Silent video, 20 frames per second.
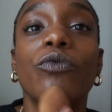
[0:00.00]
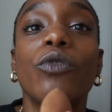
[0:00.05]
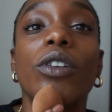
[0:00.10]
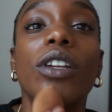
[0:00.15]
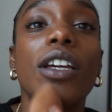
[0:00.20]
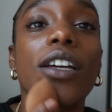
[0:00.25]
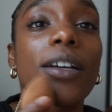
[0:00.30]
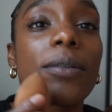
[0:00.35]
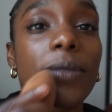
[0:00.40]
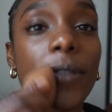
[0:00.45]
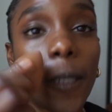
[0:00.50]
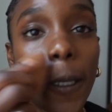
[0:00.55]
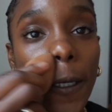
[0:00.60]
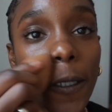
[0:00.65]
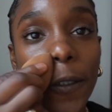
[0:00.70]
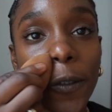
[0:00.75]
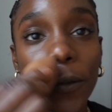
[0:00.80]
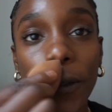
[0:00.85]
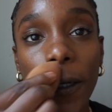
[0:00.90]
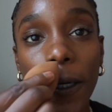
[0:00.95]
when it comes to
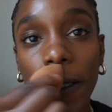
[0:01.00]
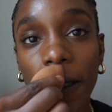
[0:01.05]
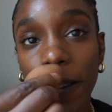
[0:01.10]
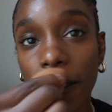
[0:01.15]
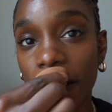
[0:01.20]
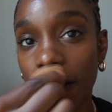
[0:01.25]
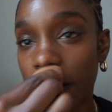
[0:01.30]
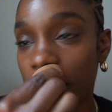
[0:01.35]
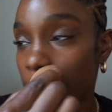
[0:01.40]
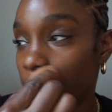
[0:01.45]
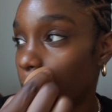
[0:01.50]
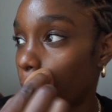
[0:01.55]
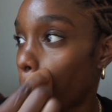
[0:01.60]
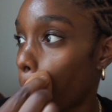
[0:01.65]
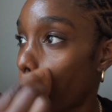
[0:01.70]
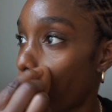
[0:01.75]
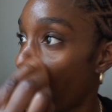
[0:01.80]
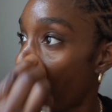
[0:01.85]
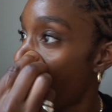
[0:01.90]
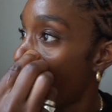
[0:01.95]
like jordans and
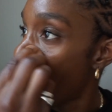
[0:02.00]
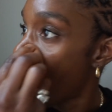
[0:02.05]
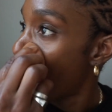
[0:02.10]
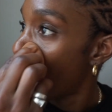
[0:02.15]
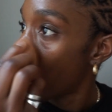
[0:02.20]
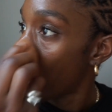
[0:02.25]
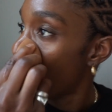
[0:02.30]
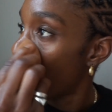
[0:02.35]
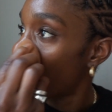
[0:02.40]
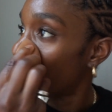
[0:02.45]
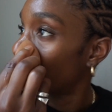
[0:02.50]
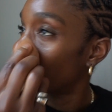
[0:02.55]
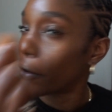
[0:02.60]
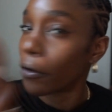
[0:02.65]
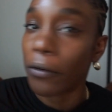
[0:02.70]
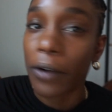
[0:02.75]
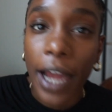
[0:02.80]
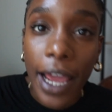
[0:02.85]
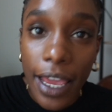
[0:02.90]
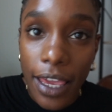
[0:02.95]
like i don't
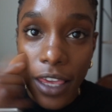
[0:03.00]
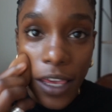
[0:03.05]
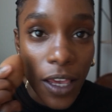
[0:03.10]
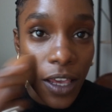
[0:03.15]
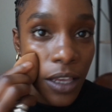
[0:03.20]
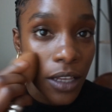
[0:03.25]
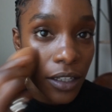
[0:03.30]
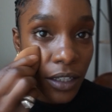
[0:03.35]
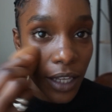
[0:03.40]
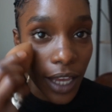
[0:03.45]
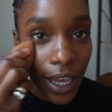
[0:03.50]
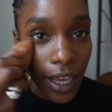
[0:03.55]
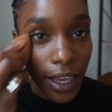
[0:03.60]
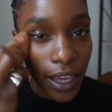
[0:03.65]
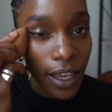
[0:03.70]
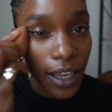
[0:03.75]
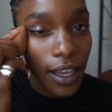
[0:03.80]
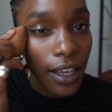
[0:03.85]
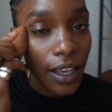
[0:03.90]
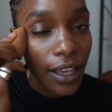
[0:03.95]
know nikes
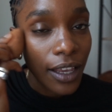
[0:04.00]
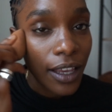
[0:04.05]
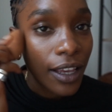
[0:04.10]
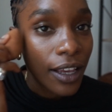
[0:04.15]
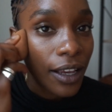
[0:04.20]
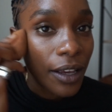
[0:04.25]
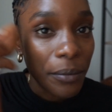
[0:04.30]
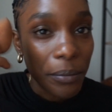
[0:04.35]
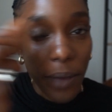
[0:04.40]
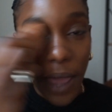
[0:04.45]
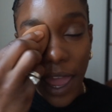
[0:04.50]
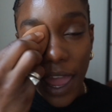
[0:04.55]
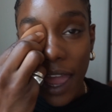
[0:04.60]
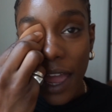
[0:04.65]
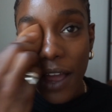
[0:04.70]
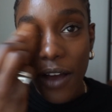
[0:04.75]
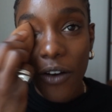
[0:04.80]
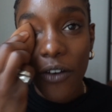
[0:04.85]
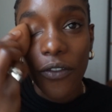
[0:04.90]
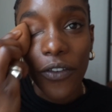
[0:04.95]
like
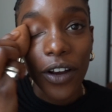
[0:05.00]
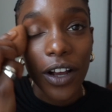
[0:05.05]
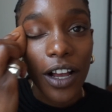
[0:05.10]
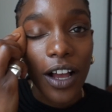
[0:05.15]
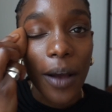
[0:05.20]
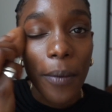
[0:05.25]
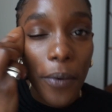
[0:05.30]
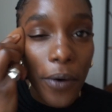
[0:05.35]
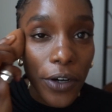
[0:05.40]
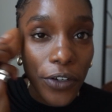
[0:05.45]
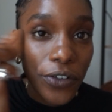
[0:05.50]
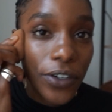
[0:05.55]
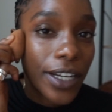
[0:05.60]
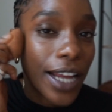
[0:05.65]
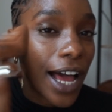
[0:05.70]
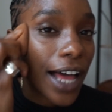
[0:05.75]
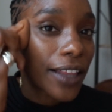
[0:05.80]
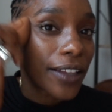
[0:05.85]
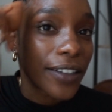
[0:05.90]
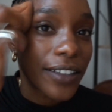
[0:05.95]
paying over a couple hundred
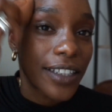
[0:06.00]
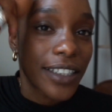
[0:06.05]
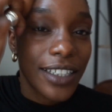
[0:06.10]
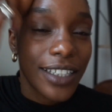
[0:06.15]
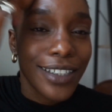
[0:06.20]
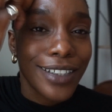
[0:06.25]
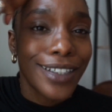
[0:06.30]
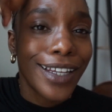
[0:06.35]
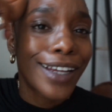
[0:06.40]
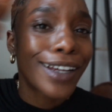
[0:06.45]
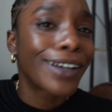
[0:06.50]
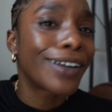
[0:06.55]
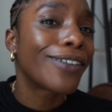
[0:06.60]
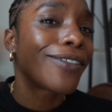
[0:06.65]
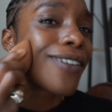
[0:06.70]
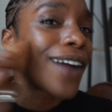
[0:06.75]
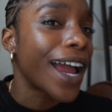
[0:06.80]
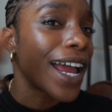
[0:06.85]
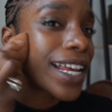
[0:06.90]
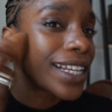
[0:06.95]
dollars it's just like
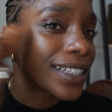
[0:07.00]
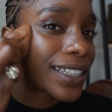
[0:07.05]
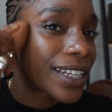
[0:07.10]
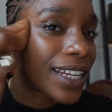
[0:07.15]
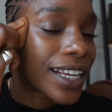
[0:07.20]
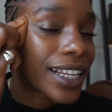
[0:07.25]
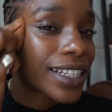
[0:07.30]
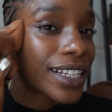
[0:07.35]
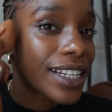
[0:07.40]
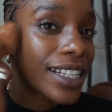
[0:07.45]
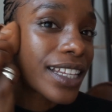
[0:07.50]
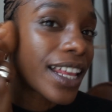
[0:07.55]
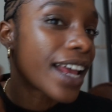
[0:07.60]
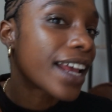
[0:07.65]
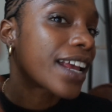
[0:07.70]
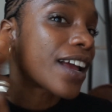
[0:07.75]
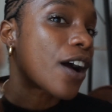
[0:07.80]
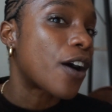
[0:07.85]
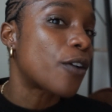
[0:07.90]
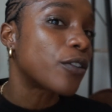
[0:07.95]
crazy because it's
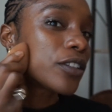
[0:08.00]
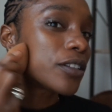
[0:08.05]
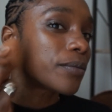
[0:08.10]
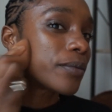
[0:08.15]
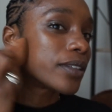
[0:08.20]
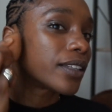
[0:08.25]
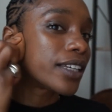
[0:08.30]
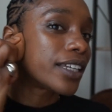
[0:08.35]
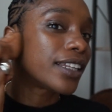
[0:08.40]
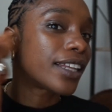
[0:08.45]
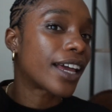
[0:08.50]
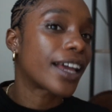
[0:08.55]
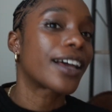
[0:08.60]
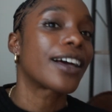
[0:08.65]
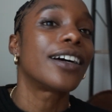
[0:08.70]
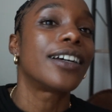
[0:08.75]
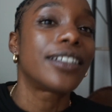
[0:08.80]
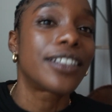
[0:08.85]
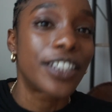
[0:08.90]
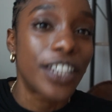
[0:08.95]
like ultimately like
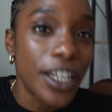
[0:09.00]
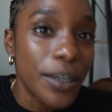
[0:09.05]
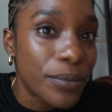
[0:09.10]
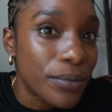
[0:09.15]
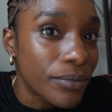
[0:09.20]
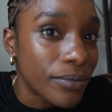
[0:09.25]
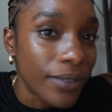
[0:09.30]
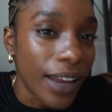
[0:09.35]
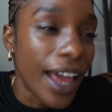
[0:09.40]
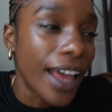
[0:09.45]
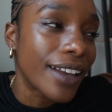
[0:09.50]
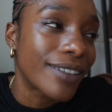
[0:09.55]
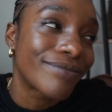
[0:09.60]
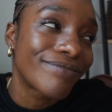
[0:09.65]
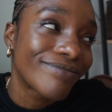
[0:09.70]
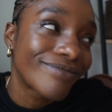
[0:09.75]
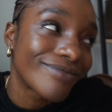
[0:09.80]
a cheap not